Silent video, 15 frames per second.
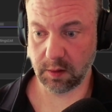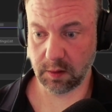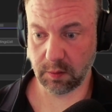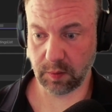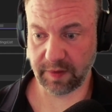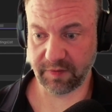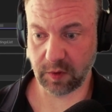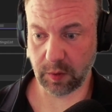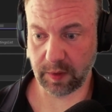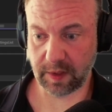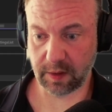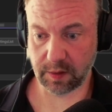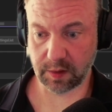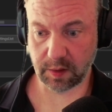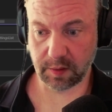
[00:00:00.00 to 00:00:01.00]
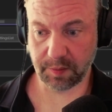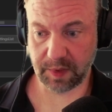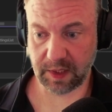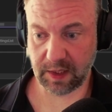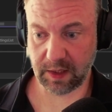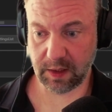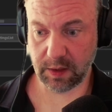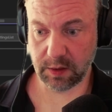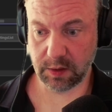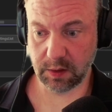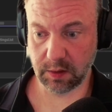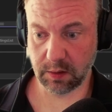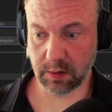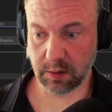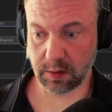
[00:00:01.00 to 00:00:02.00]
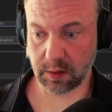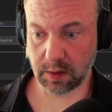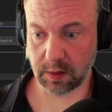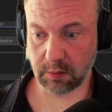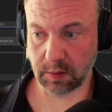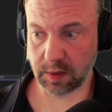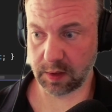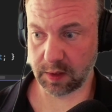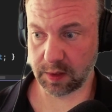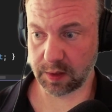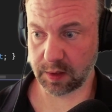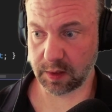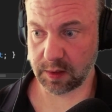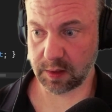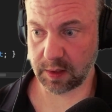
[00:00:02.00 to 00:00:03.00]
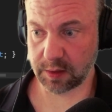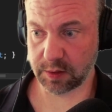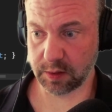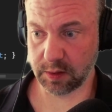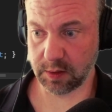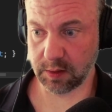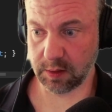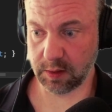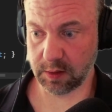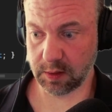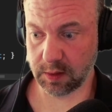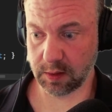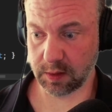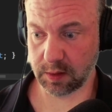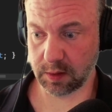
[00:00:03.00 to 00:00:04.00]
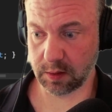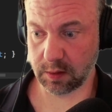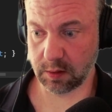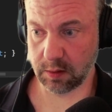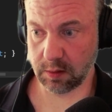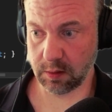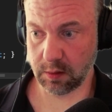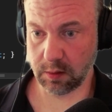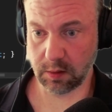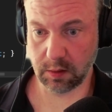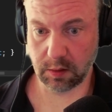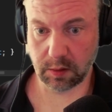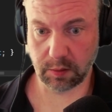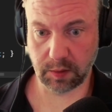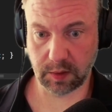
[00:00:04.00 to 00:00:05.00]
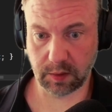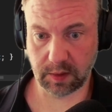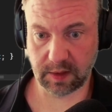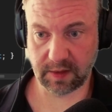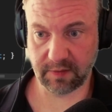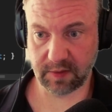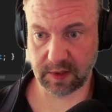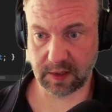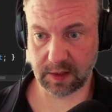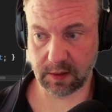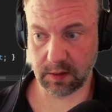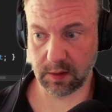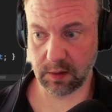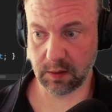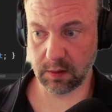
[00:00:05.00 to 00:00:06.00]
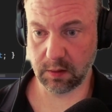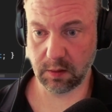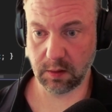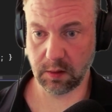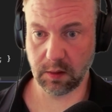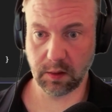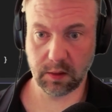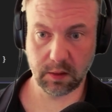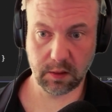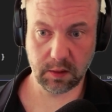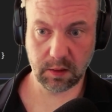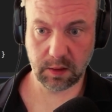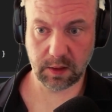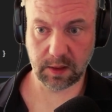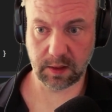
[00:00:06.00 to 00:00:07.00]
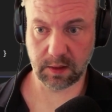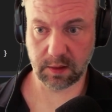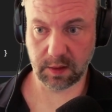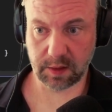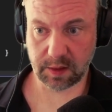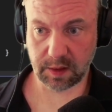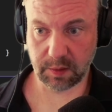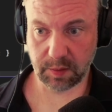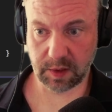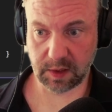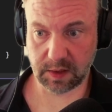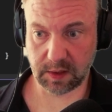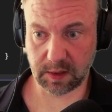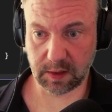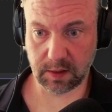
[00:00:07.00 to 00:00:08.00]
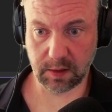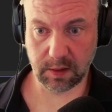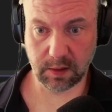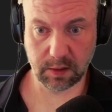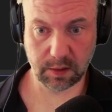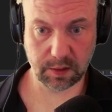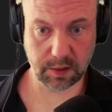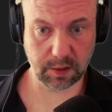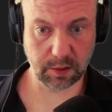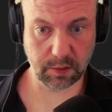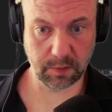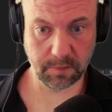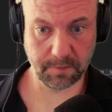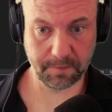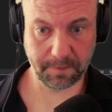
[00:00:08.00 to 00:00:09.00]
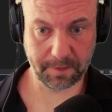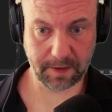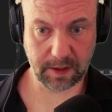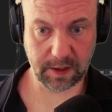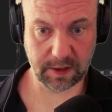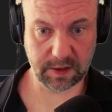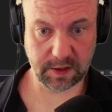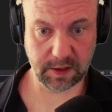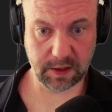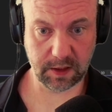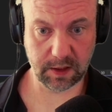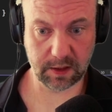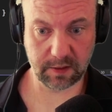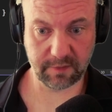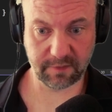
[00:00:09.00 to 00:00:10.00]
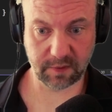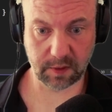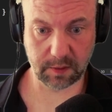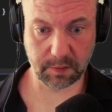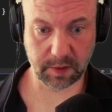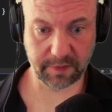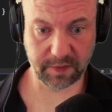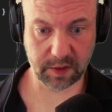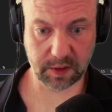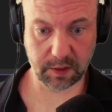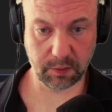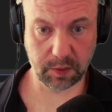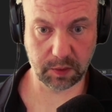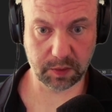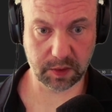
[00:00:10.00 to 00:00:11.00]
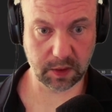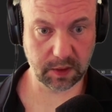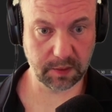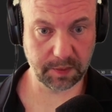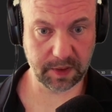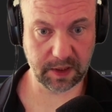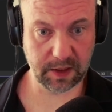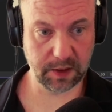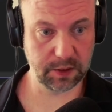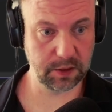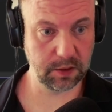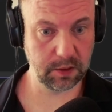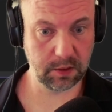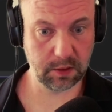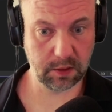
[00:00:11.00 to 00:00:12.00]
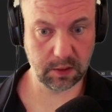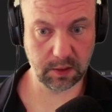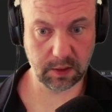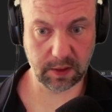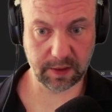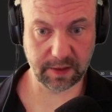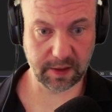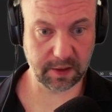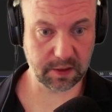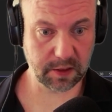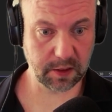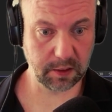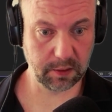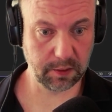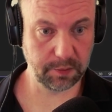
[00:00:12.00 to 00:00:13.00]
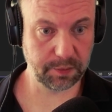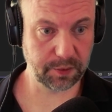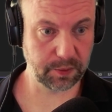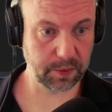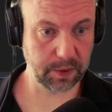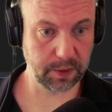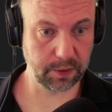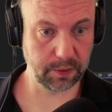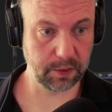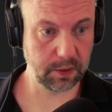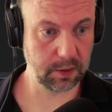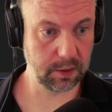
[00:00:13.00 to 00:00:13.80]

we have no errors on the page. Let's get rid of this. Let's actually delete this so we don't have that. And let's see what it did. So it did get it from obviously what was on the page, and then it's going to loop through,